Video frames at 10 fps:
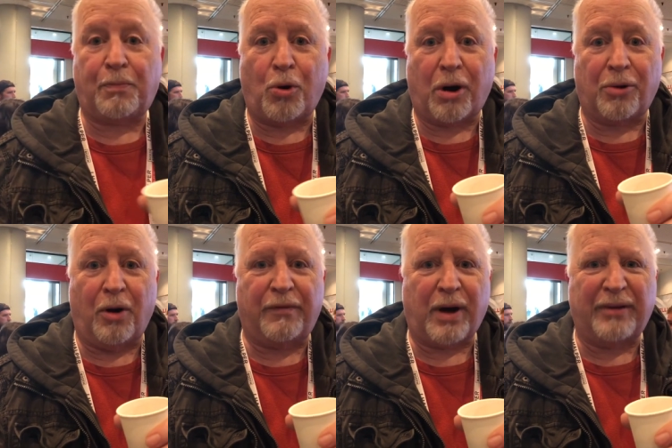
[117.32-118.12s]
pour
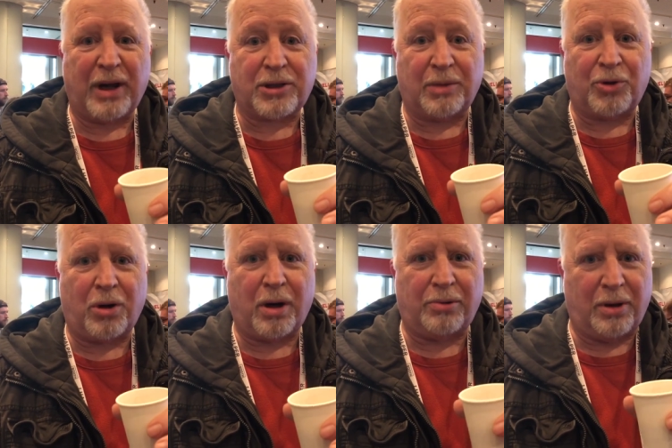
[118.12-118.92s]
over. I've got some
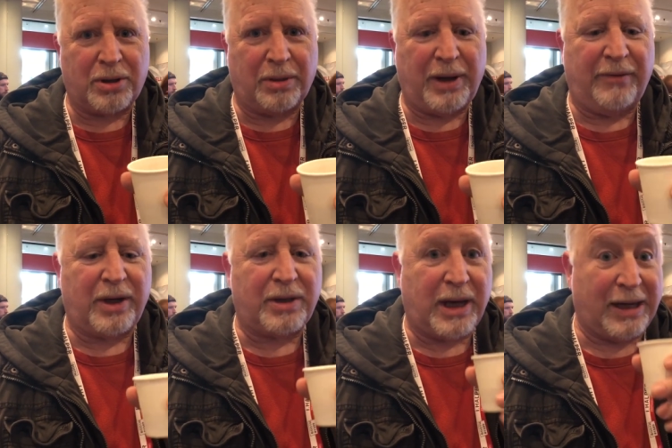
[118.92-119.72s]
dark roast. Let me give
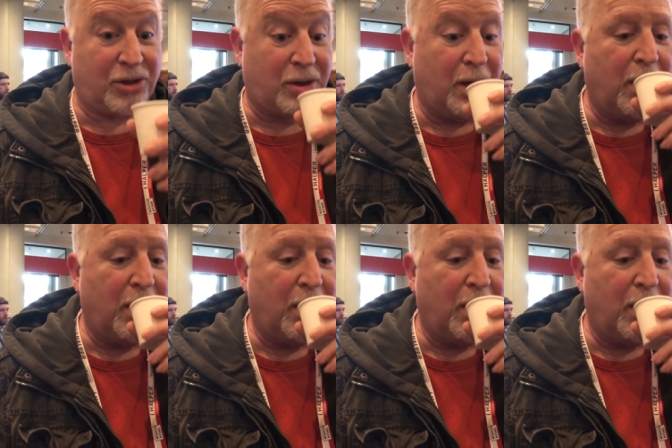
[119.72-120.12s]
it a taste.